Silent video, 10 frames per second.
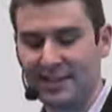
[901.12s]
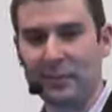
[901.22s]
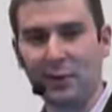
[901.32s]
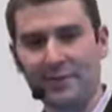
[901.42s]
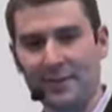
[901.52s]

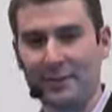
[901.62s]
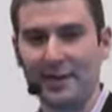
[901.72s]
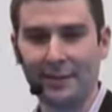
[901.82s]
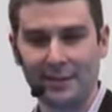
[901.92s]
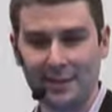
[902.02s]
important for them to
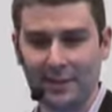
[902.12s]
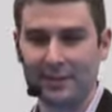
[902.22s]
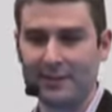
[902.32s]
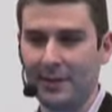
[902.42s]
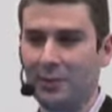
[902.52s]
be able to
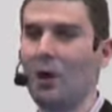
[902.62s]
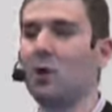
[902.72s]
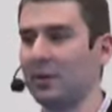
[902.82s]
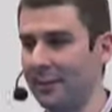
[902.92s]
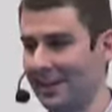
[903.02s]
feel
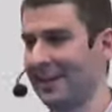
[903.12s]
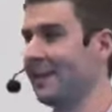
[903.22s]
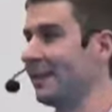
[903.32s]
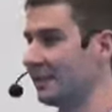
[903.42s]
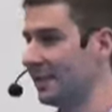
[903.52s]
welcome, that they
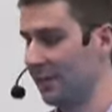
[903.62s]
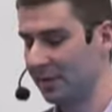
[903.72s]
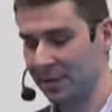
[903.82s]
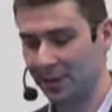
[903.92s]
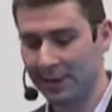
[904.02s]
can understand
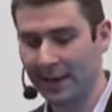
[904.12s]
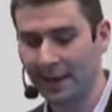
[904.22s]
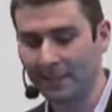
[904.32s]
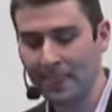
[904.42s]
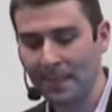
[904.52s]
what's going
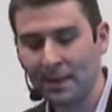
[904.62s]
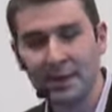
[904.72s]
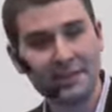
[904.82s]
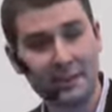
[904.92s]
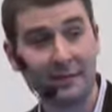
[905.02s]
on.
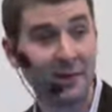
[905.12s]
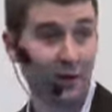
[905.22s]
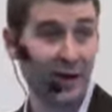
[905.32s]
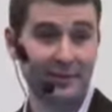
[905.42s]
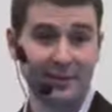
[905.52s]
So
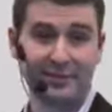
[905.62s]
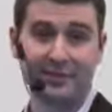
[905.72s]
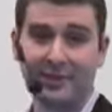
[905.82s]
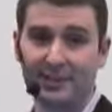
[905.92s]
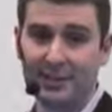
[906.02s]
infographics,
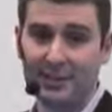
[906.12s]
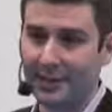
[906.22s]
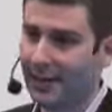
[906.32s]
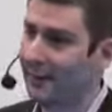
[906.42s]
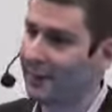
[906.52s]
for instance,
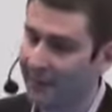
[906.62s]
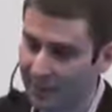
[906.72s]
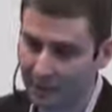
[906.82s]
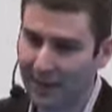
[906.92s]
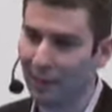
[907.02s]
have become
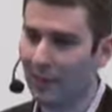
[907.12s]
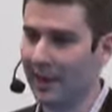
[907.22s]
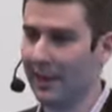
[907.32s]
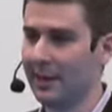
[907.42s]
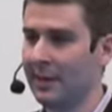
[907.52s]
a great
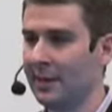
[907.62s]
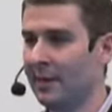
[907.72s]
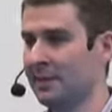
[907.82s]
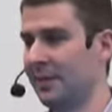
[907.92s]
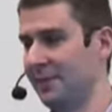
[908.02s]
way
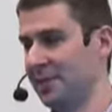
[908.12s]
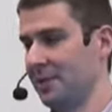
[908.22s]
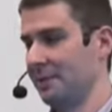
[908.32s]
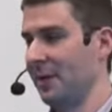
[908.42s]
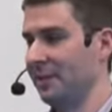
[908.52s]
to
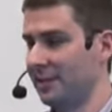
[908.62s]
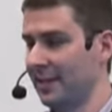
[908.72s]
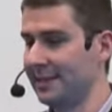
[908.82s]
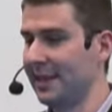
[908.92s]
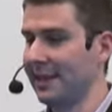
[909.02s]
visually
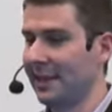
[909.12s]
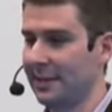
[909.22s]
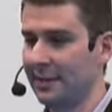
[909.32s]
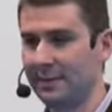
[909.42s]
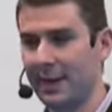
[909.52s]
represent
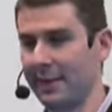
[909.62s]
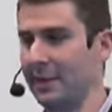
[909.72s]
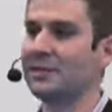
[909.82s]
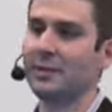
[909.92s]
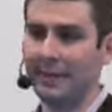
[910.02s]
data that
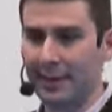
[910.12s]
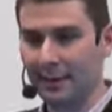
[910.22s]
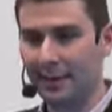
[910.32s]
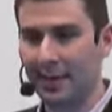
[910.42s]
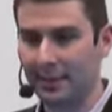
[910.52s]
used to be,
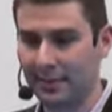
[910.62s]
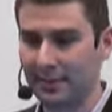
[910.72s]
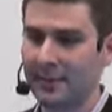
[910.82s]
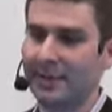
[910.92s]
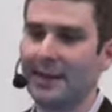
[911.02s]

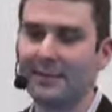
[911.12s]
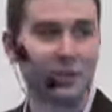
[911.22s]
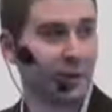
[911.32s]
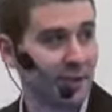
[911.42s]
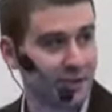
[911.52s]
you'd have to
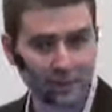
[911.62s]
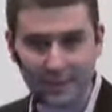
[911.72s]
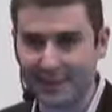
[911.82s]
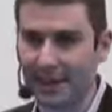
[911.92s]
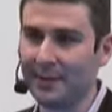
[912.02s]
trudge
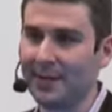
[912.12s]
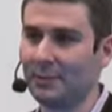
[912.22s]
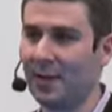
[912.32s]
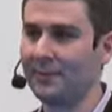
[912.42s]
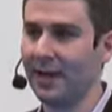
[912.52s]
through a 10-page
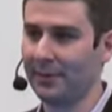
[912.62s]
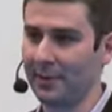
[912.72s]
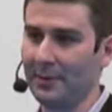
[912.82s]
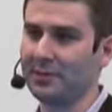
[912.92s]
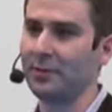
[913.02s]
white
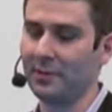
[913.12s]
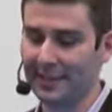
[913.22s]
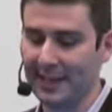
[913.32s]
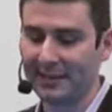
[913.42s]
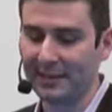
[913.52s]
paper that was
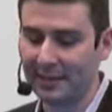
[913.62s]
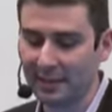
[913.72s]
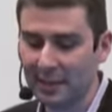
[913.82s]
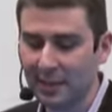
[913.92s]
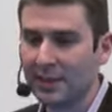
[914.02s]
overly
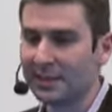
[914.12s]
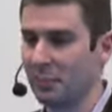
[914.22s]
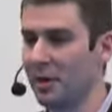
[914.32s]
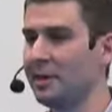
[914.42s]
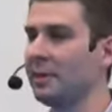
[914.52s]
technical.
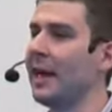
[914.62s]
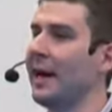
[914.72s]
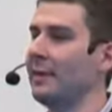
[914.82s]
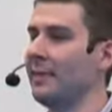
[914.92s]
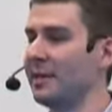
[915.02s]
So where you
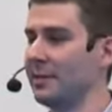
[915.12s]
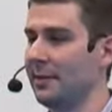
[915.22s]
can, make